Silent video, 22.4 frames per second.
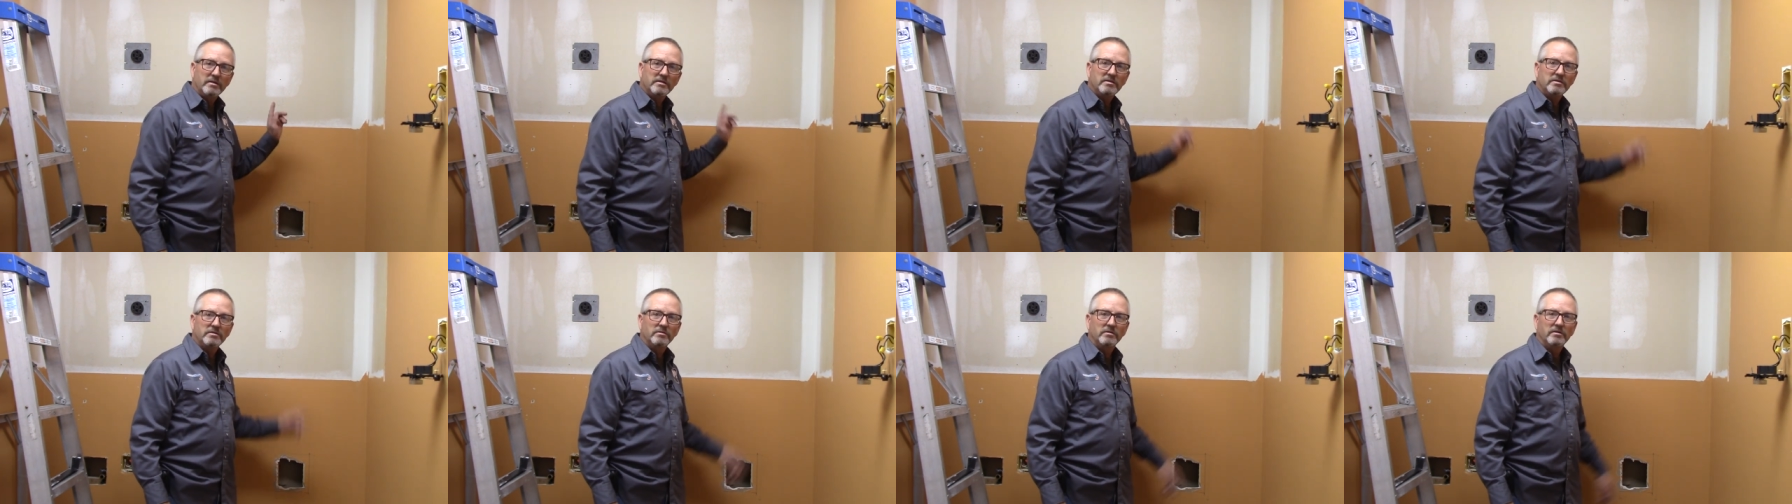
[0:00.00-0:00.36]

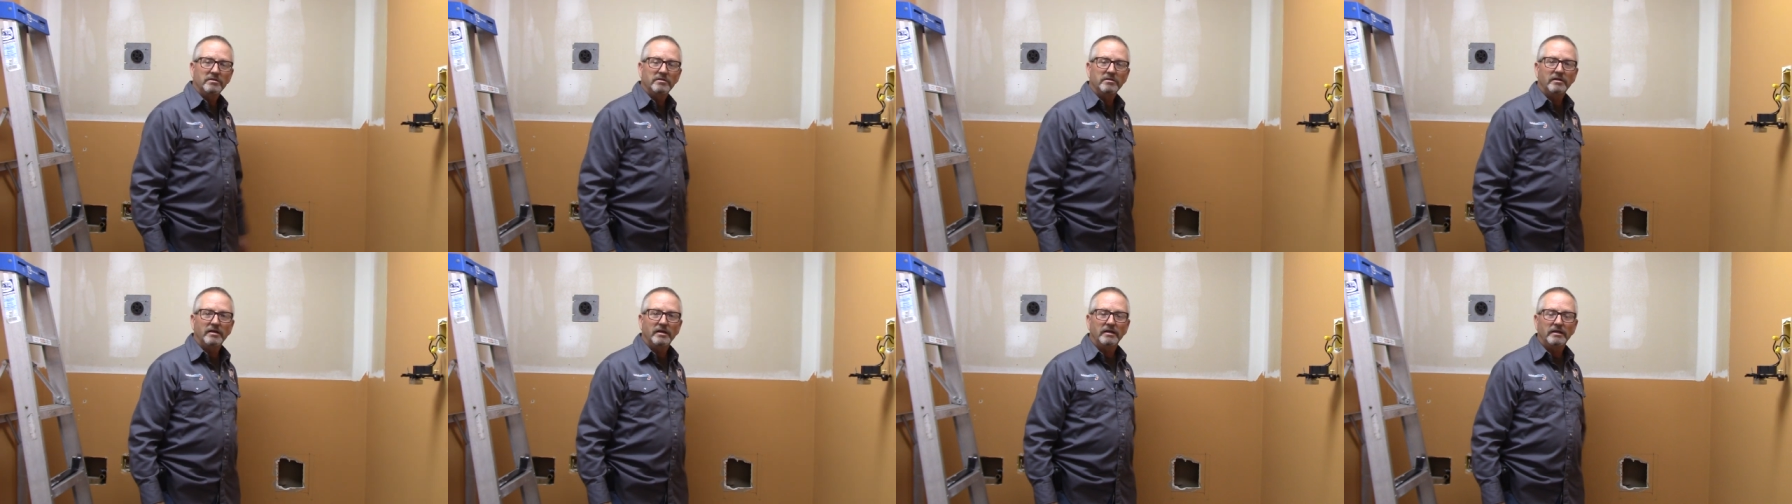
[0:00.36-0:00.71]
so it
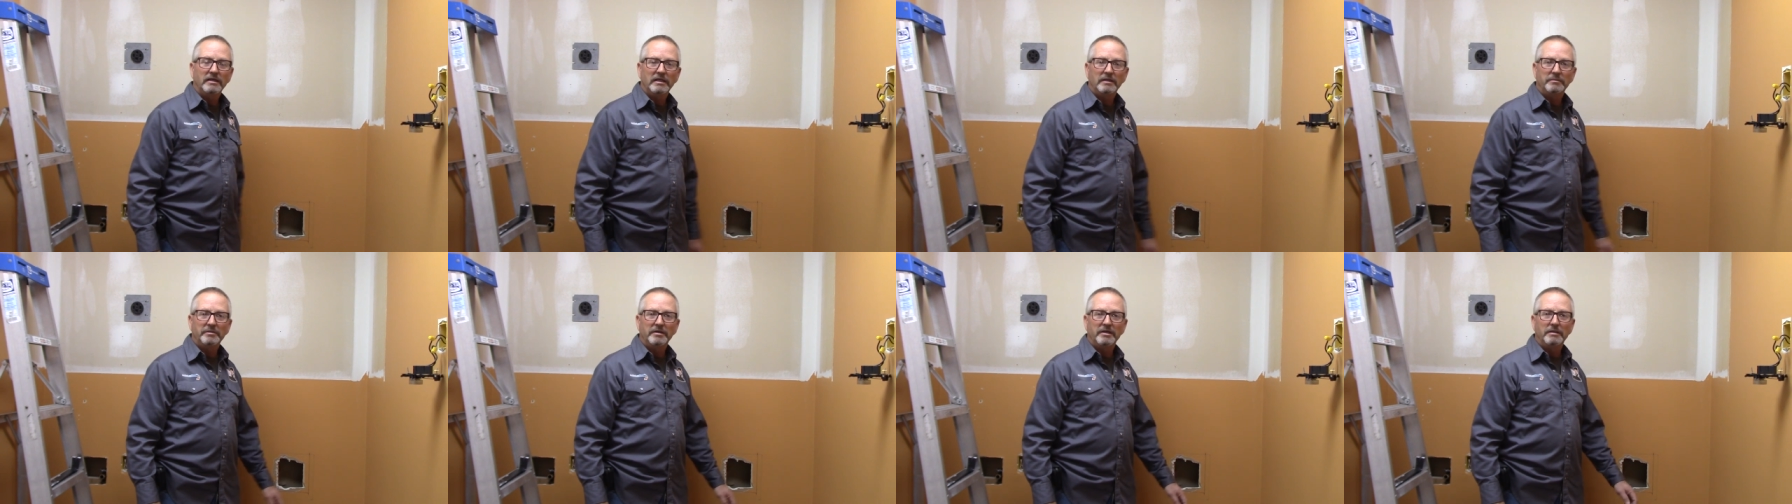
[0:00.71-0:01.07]
took a
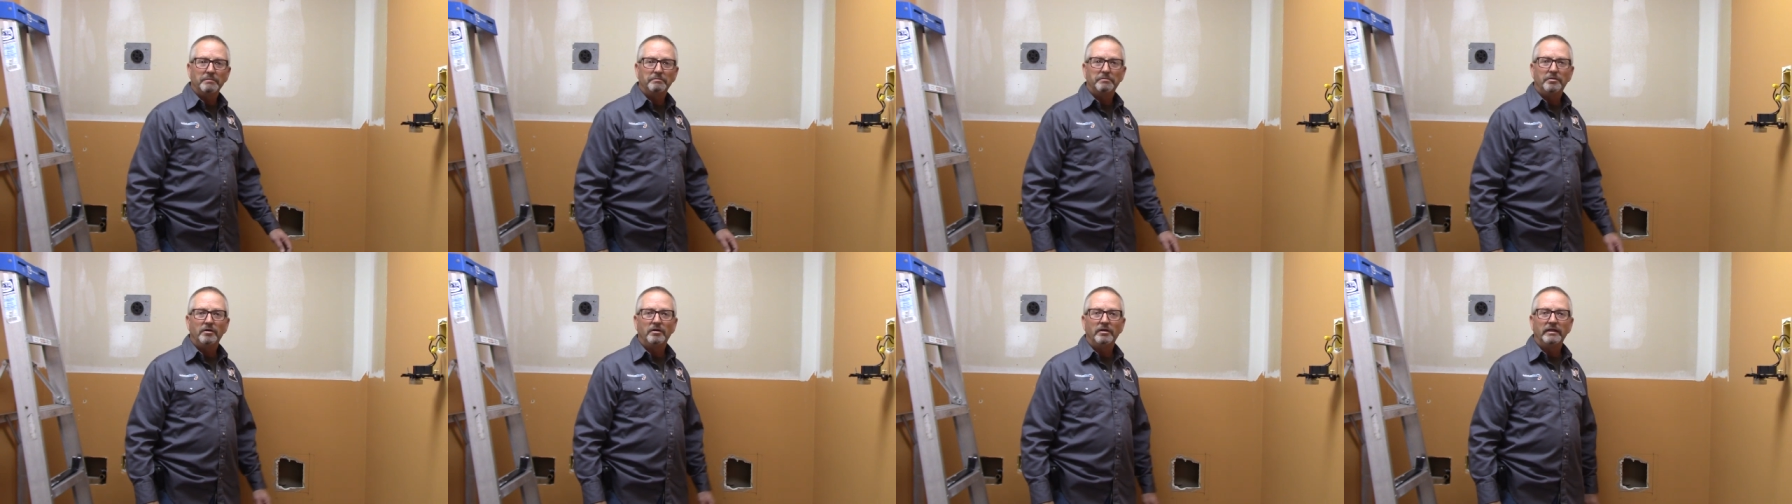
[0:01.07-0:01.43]
little bit
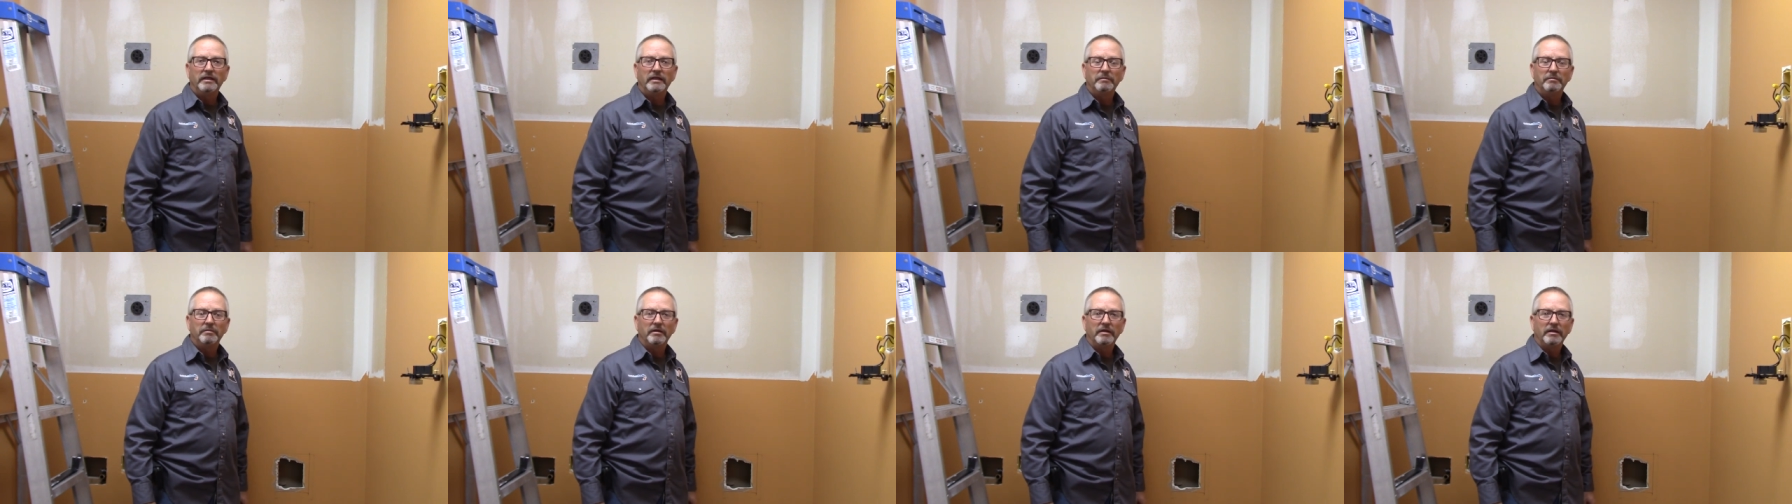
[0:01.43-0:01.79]
of
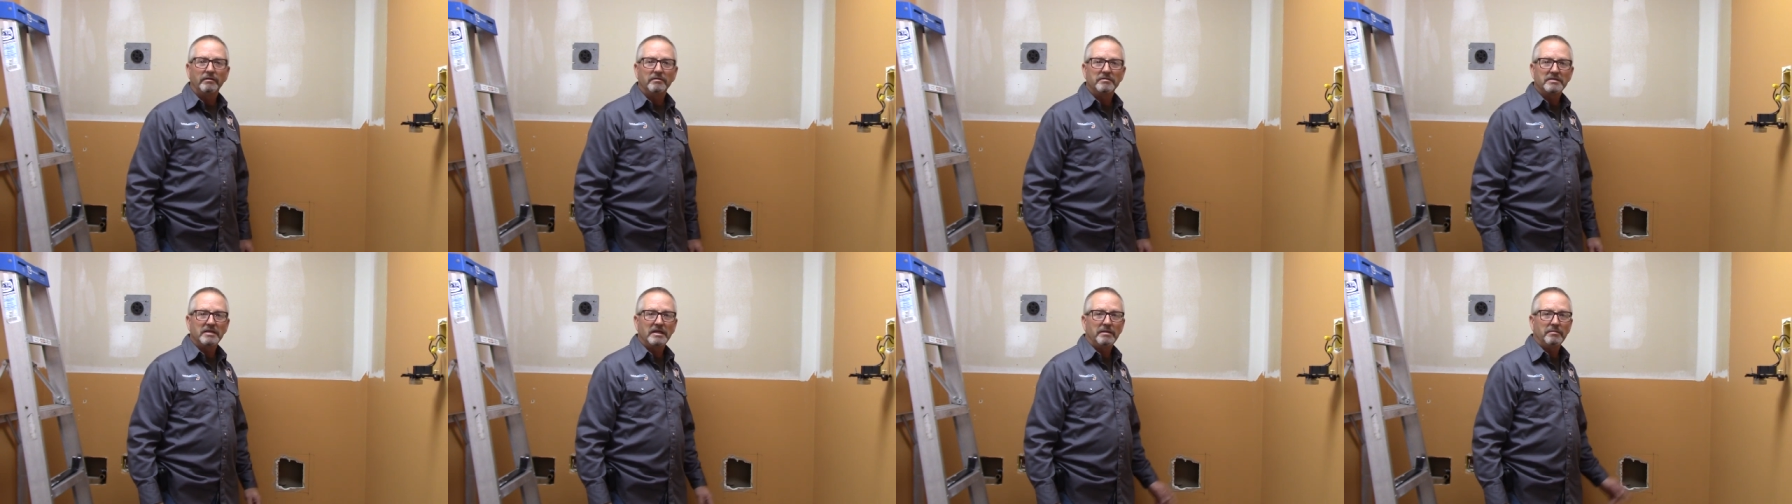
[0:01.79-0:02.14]
pulling, but I
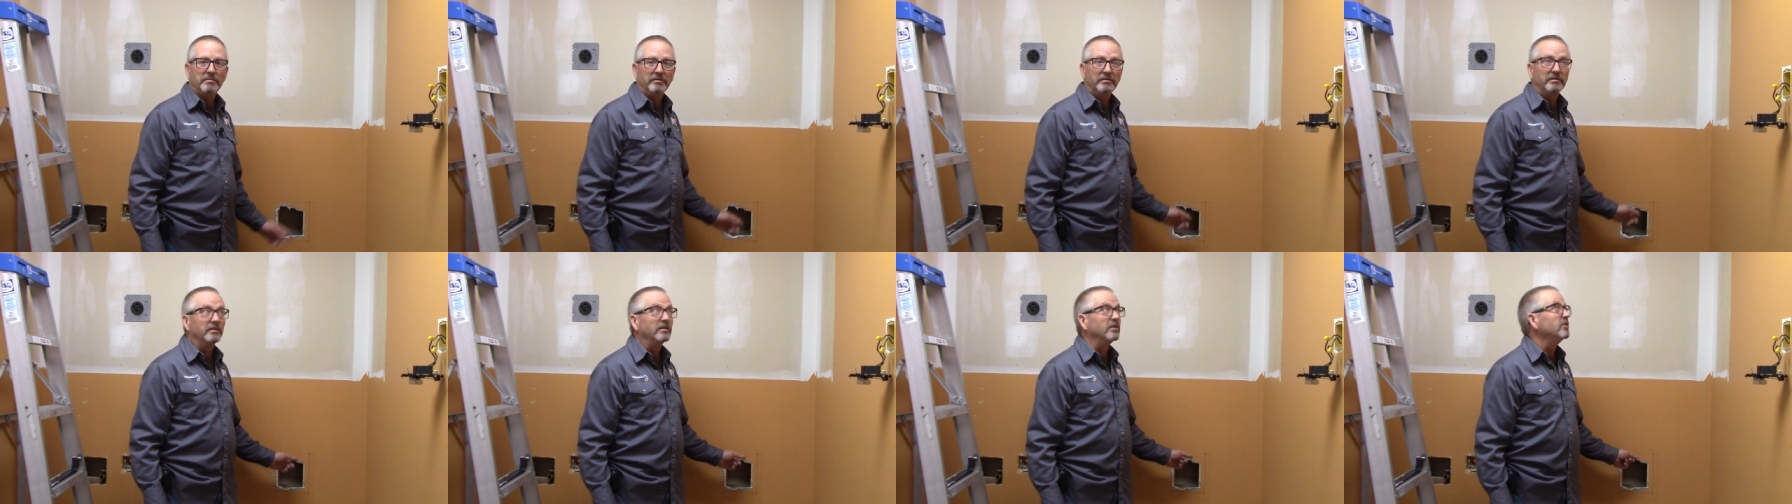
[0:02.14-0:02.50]
was able
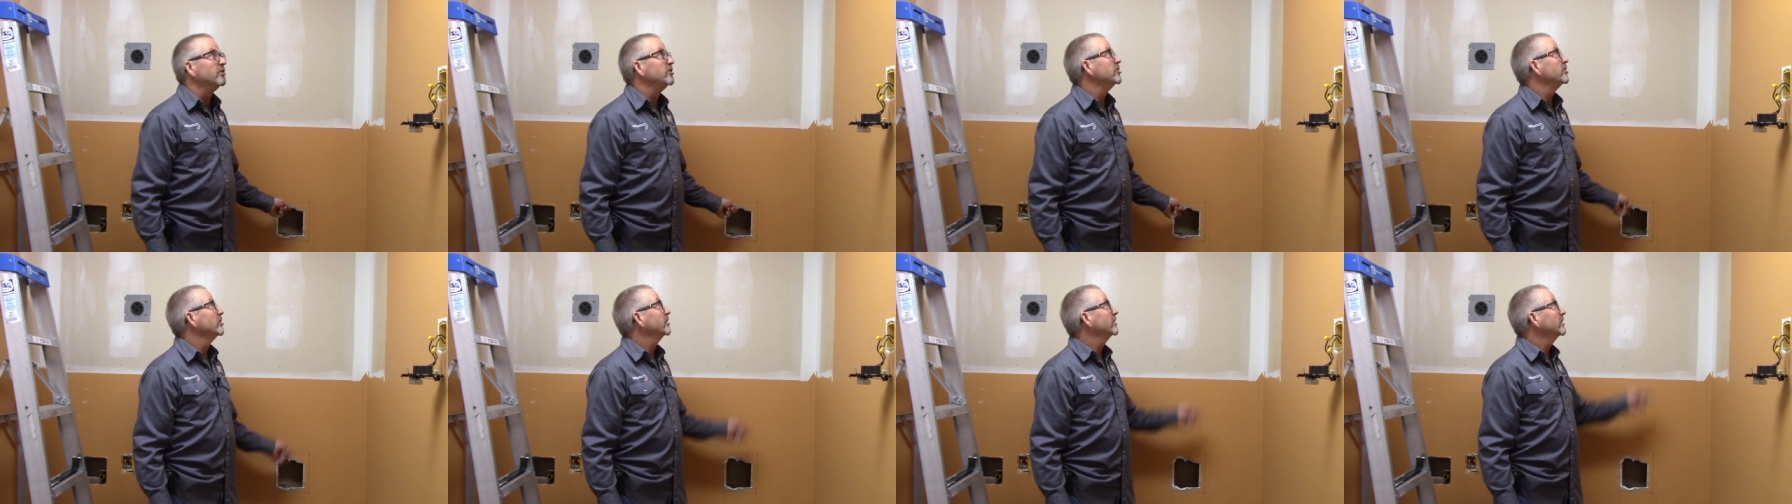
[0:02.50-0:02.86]
to
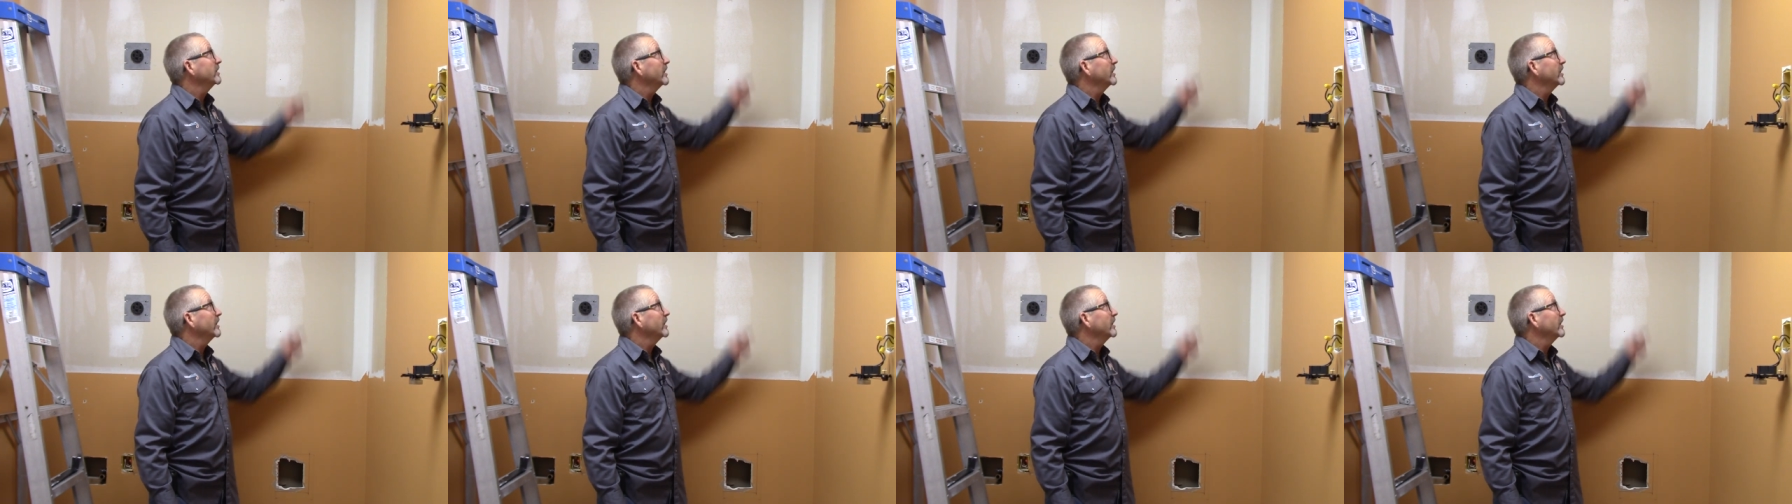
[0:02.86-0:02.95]
jerk